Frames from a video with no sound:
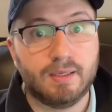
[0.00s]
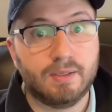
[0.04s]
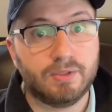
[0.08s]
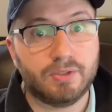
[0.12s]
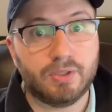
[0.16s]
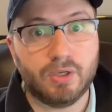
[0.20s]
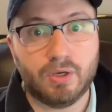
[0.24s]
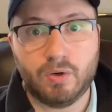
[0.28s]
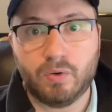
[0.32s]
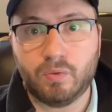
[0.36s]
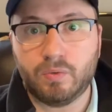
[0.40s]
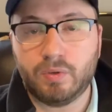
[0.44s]

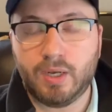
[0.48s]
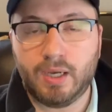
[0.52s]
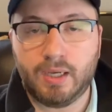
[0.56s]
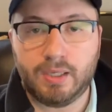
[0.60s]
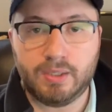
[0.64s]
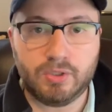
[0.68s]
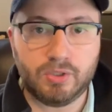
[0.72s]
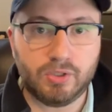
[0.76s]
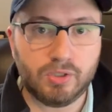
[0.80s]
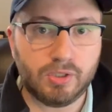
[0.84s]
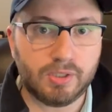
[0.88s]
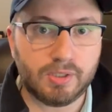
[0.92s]
So
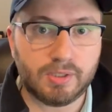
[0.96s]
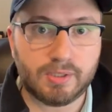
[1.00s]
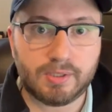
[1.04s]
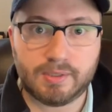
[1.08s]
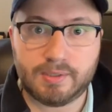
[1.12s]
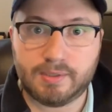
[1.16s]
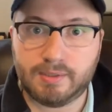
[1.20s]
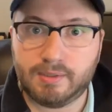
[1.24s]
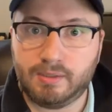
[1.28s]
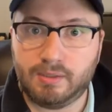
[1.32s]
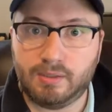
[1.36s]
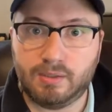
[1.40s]
not
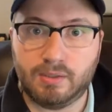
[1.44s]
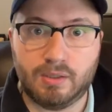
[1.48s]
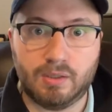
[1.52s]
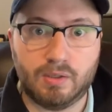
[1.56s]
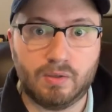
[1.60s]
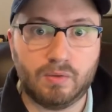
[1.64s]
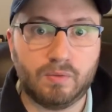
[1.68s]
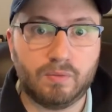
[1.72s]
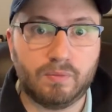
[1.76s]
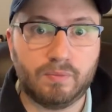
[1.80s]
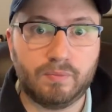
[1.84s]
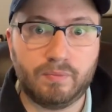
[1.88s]
just,
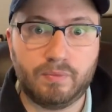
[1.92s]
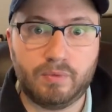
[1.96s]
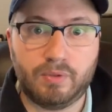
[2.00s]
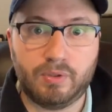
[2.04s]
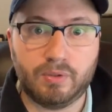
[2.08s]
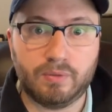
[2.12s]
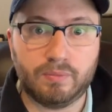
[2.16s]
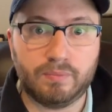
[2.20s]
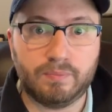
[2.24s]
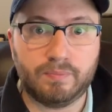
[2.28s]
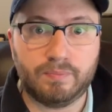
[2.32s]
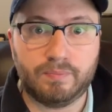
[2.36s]

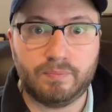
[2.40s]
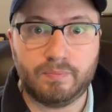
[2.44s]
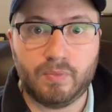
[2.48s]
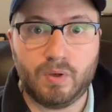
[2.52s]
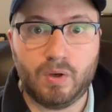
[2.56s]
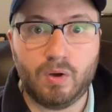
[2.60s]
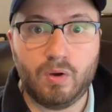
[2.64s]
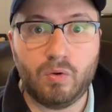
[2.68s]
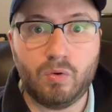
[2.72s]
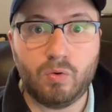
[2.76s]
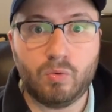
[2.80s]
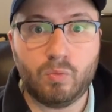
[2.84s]
you're
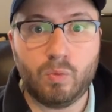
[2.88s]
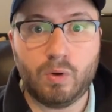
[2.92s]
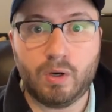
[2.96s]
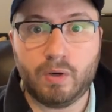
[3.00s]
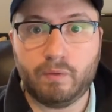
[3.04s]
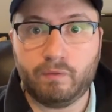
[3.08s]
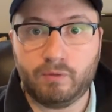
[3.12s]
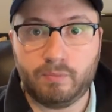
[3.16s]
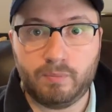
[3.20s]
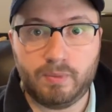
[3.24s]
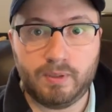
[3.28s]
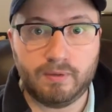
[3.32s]
owed what
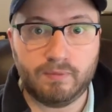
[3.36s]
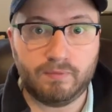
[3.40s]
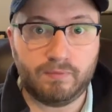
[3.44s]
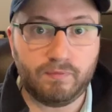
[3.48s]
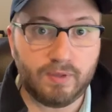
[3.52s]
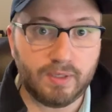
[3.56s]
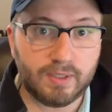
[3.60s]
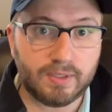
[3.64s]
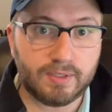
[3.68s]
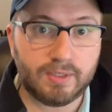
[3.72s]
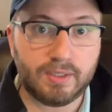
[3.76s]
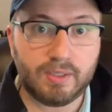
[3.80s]
it would be to
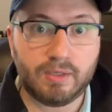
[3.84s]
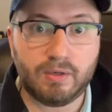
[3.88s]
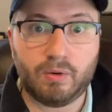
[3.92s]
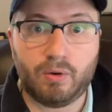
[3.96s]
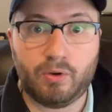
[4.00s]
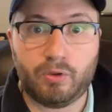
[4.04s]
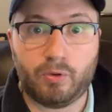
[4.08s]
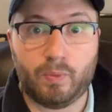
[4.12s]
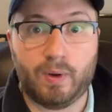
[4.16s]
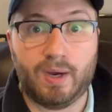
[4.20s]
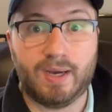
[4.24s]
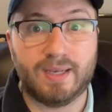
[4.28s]
fix it or
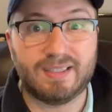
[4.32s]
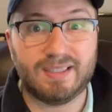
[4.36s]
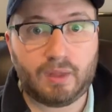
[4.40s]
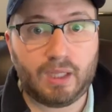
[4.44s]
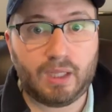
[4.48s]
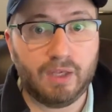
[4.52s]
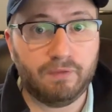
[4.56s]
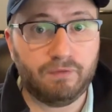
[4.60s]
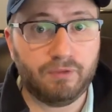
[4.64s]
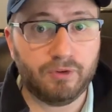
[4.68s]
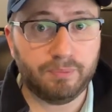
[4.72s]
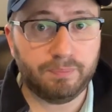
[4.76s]
otherwise.
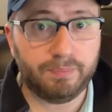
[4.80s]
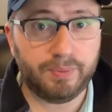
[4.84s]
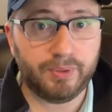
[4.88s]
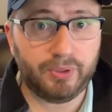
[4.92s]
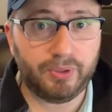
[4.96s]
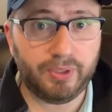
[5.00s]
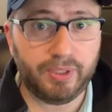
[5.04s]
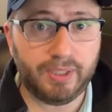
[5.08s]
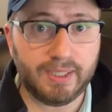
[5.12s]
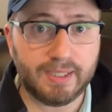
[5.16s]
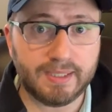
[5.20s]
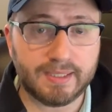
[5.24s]
If your
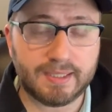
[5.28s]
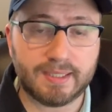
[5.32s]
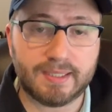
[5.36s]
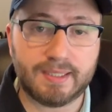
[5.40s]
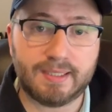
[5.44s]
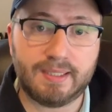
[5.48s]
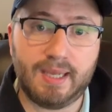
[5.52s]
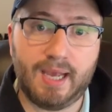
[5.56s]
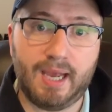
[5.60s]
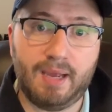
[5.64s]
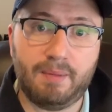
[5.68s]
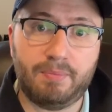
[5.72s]
building is
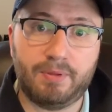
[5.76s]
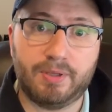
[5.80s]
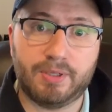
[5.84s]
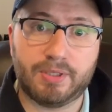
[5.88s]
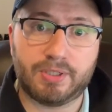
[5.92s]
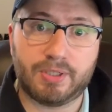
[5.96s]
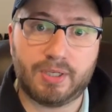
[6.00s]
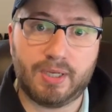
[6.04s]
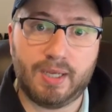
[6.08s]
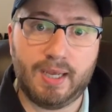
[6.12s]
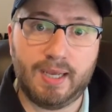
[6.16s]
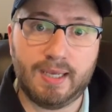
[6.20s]

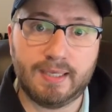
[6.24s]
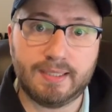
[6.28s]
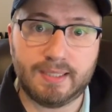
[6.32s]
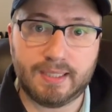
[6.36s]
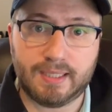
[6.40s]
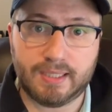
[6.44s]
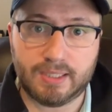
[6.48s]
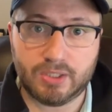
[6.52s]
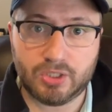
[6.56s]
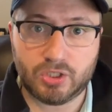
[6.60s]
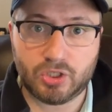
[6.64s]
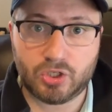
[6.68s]
established as a
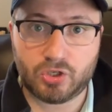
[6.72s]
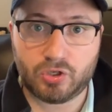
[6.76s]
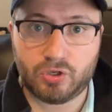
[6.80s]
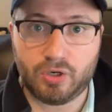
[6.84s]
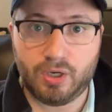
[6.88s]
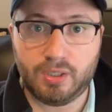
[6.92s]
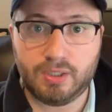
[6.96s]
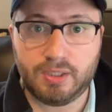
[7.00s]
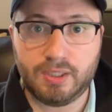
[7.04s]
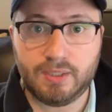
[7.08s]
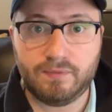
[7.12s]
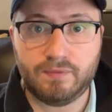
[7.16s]

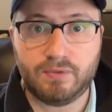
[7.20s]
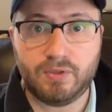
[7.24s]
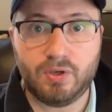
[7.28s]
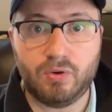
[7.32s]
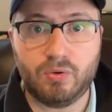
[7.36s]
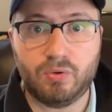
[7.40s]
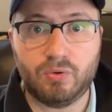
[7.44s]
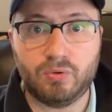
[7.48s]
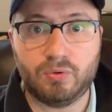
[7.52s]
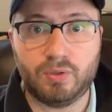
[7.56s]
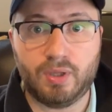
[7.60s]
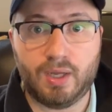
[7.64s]
constructive
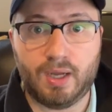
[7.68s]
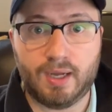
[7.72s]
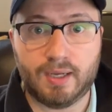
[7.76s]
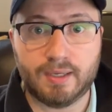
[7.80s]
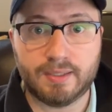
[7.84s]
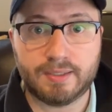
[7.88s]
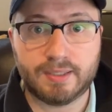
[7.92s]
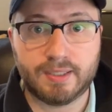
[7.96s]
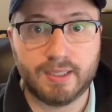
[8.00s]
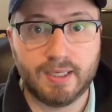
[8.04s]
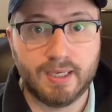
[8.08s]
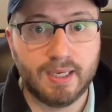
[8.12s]
total
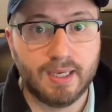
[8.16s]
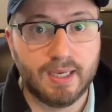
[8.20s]
loss,